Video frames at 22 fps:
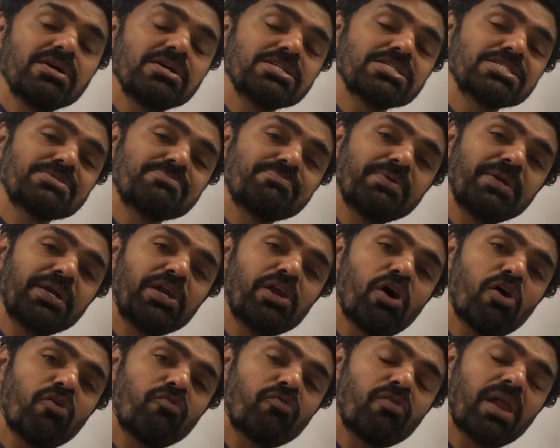speed
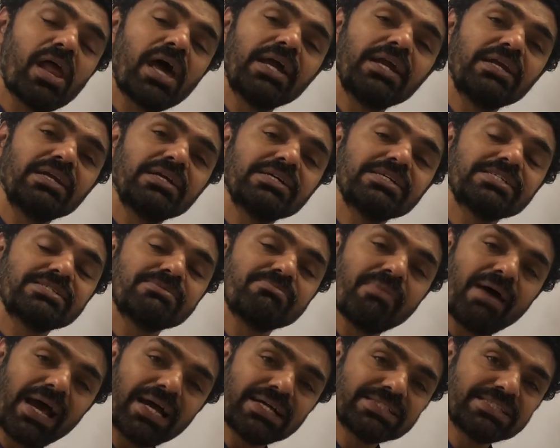of light is
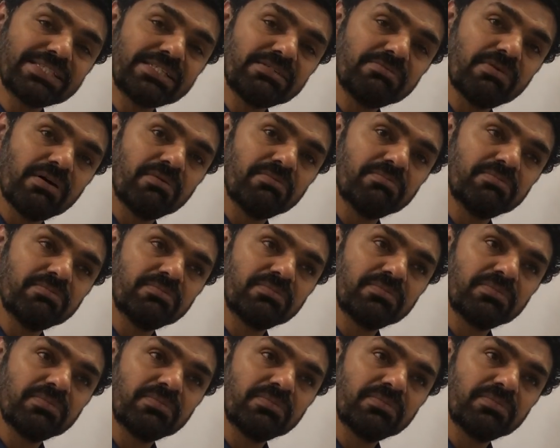maximum